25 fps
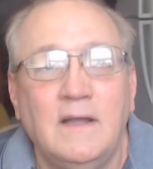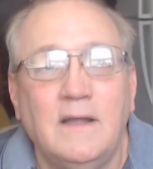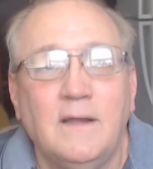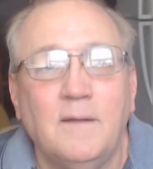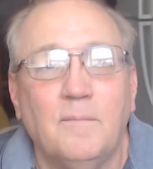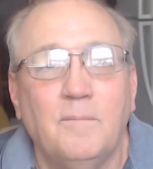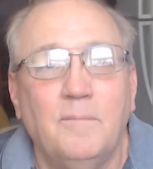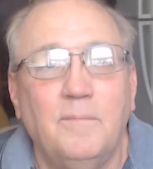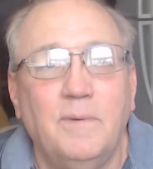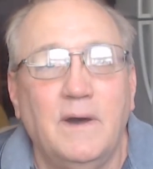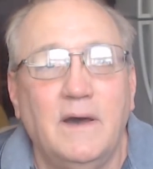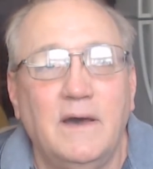
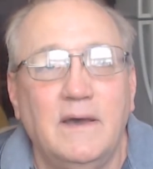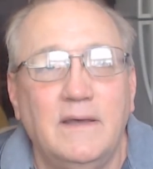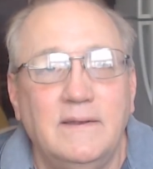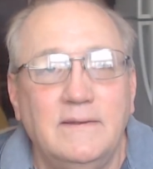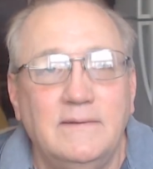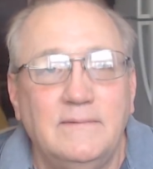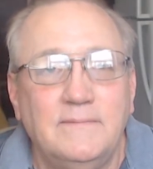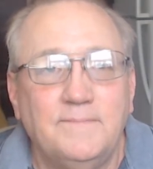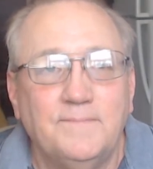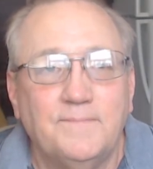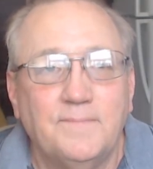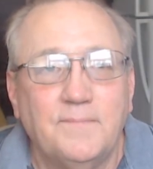But
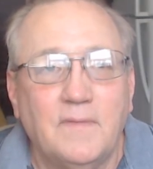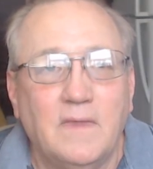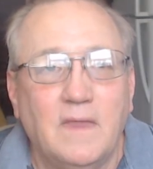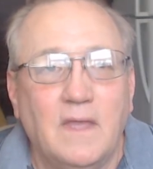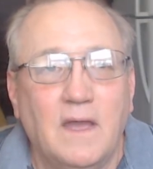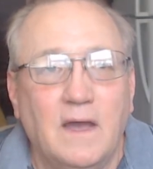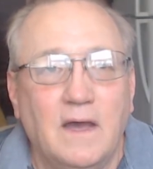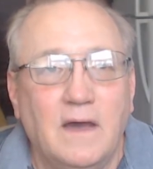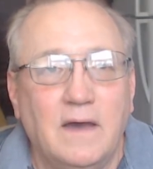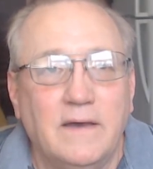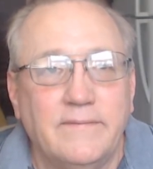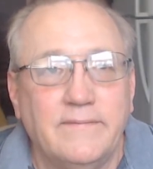
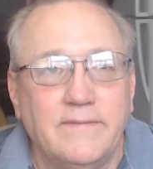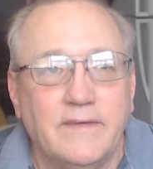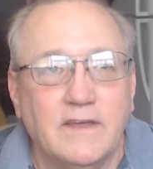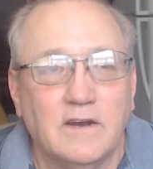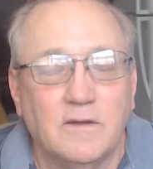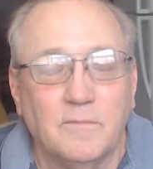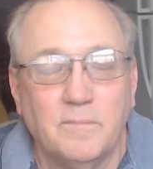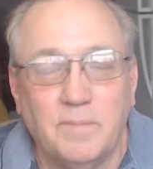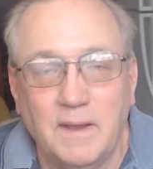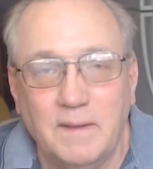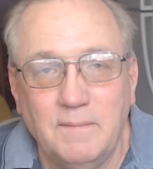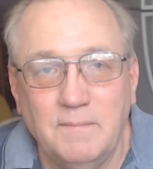they
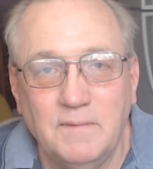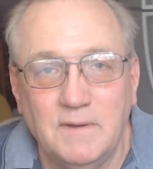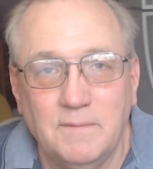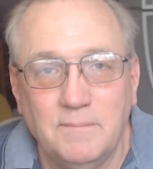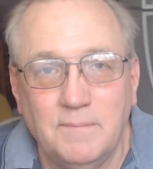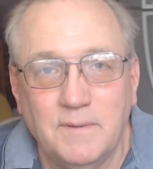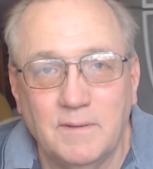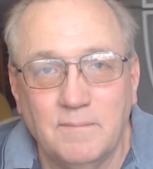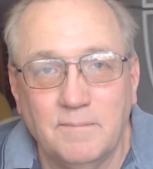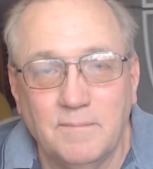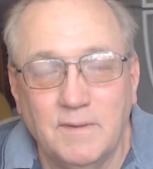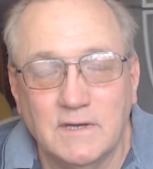don't pay me the
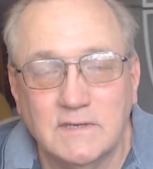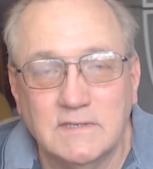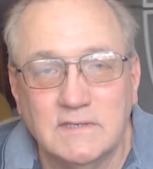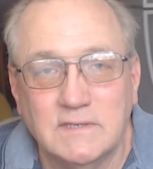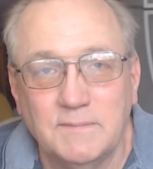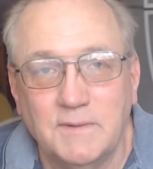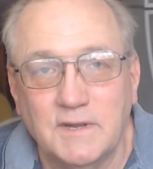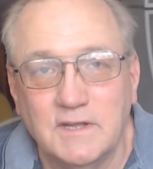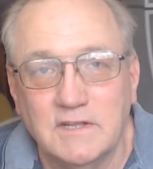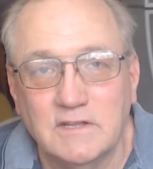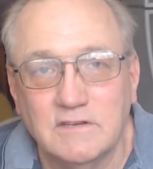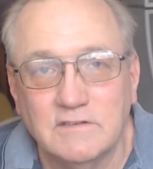big bucks to
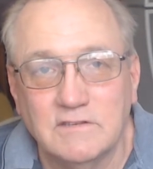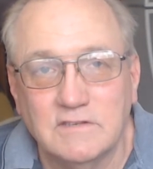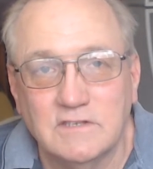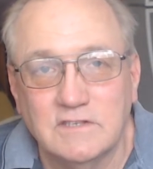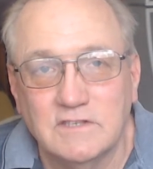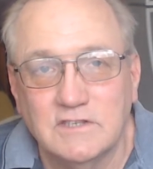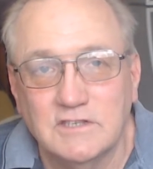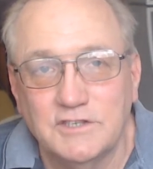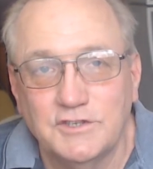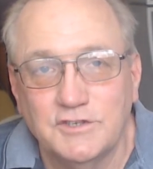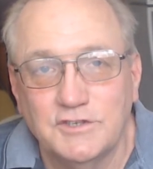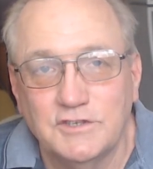make those
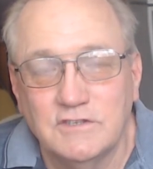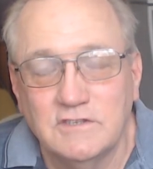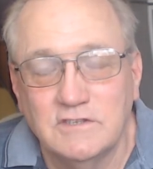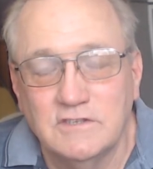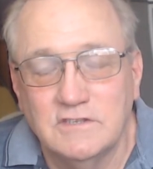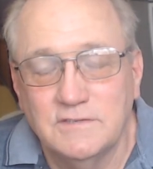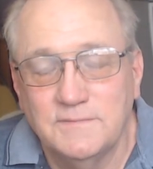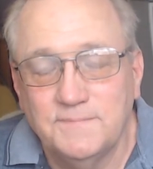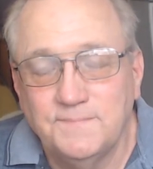decisions.